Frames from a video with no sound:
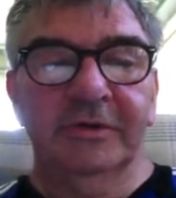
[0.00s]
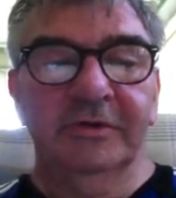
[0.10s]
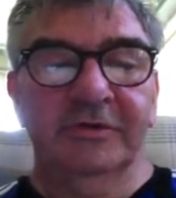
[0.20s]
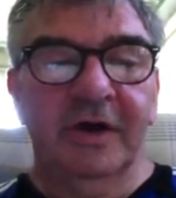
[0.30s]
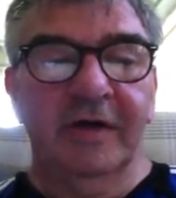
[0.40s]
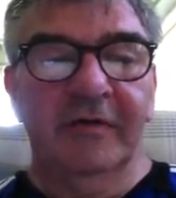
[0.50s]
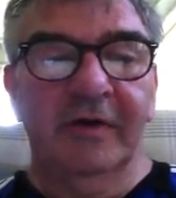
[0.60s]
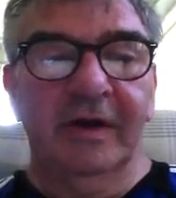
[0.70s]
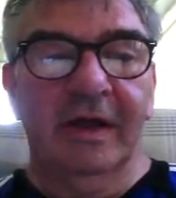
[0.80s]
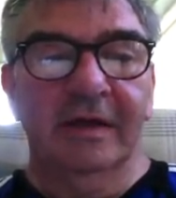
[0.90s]
Driving
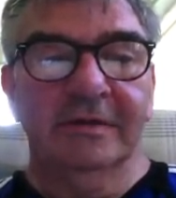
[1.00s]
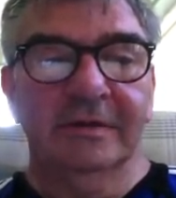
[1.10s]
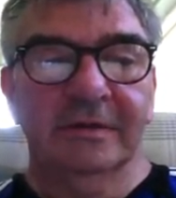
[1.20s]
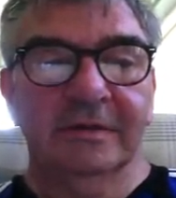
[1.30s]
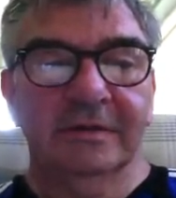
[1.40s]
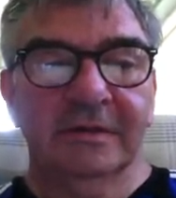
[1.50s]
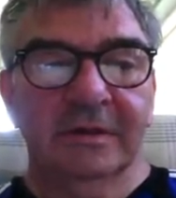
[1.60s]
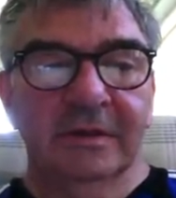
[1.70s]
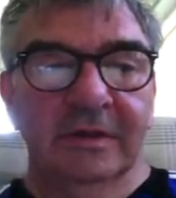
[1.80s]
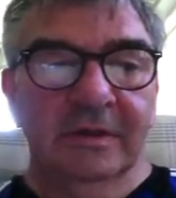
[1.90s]
License.
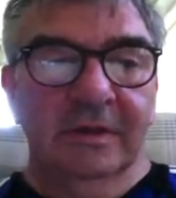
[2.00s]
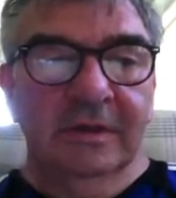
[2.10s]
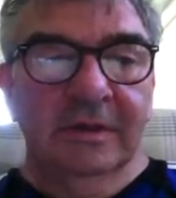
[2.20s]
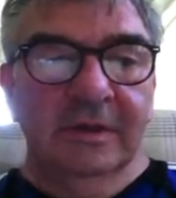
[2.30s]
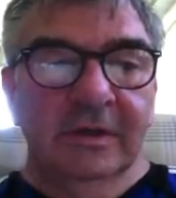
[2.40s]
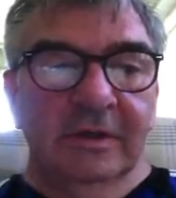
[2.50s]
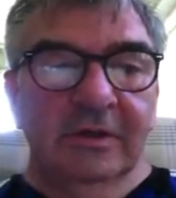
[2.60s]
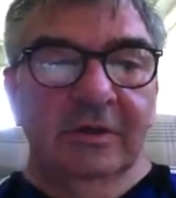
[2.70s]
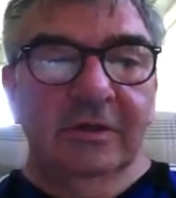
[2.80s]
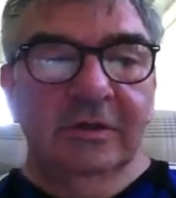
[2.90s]

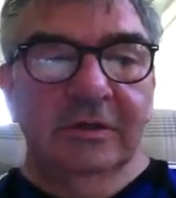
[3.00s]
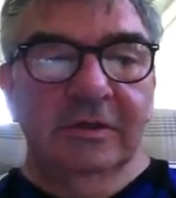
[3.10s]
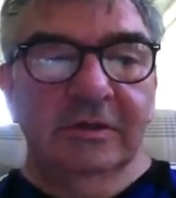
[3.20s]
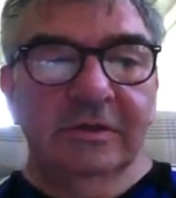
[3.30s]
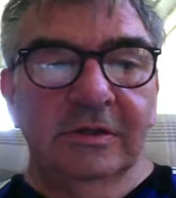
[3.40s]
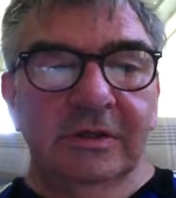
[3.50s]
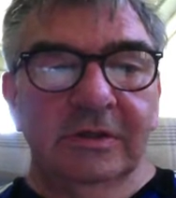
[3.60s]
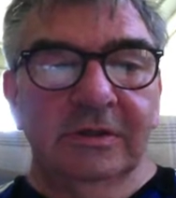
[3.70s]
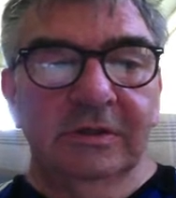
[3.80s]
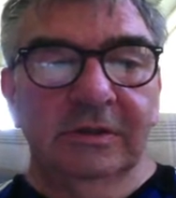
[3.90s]
And
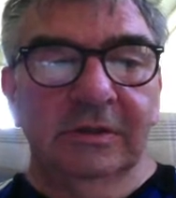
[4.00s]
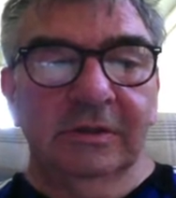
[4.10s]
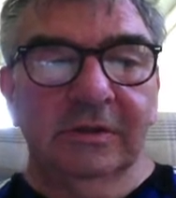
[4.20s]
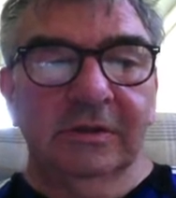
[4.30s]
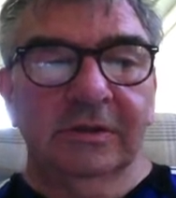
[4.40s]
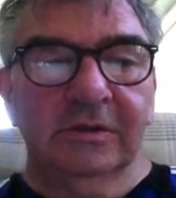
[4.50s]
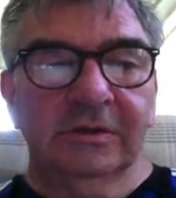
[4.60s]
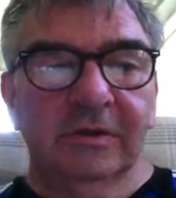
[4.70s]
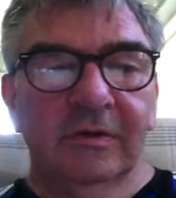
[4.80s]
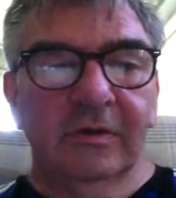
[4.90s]

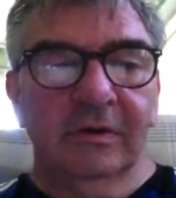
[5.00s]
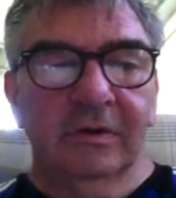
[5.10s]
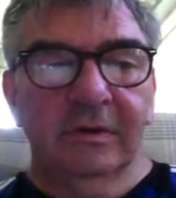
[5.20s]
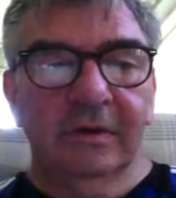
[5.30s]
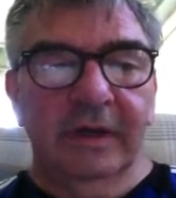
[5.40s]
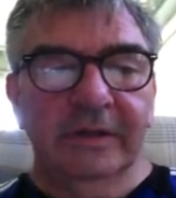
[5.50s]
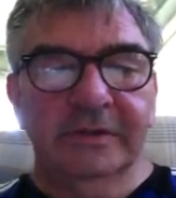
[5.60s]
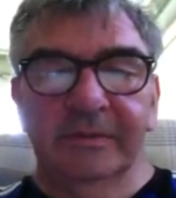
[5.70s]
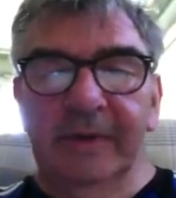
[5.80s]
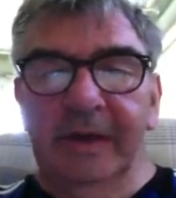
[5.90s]
so
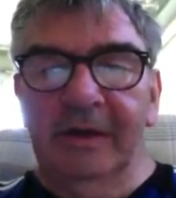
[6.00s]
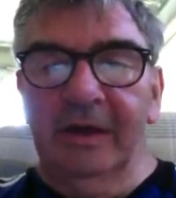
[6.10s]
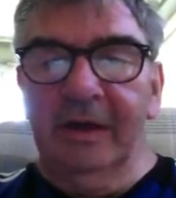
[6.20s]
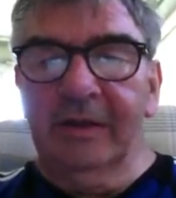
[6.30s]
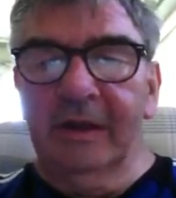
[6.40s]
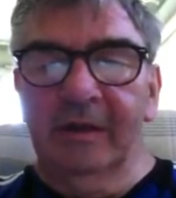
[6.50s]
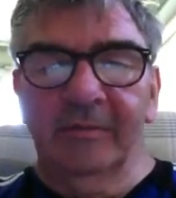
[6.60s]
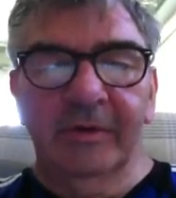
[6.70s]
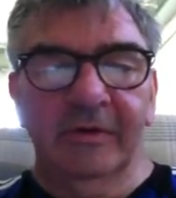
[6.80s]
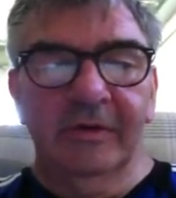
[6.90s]
intermediate, I think it'll be
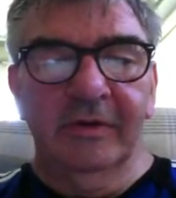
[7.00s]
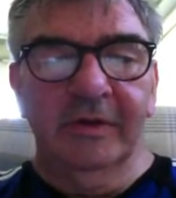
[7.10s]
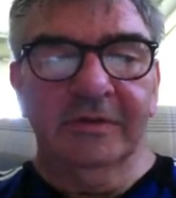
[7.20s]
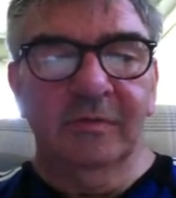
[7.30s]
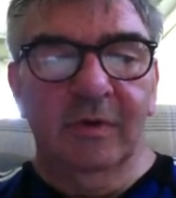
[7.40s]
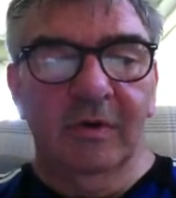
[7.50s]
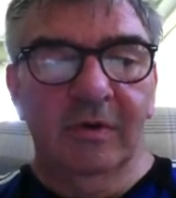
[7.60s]
under this one.